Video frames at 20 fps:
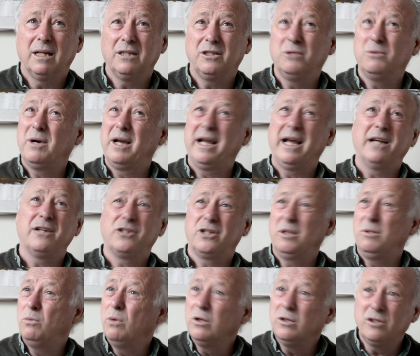Do I actually
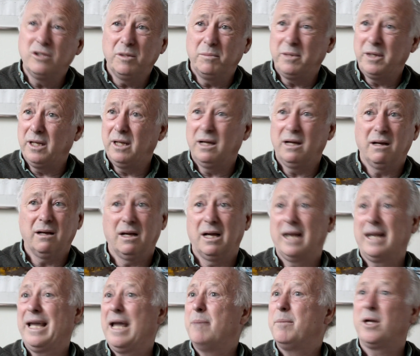want to be
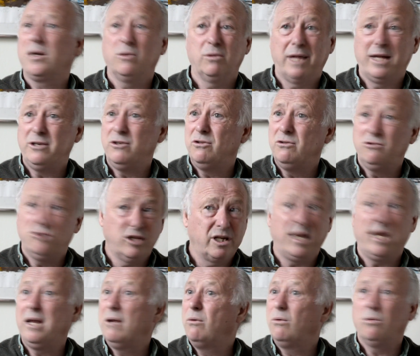a chemical
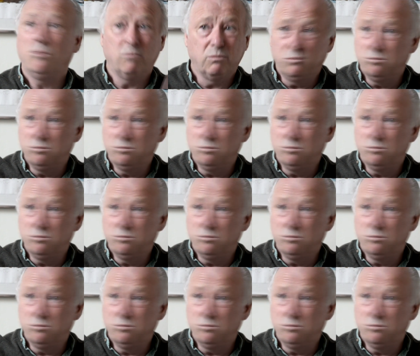engineer or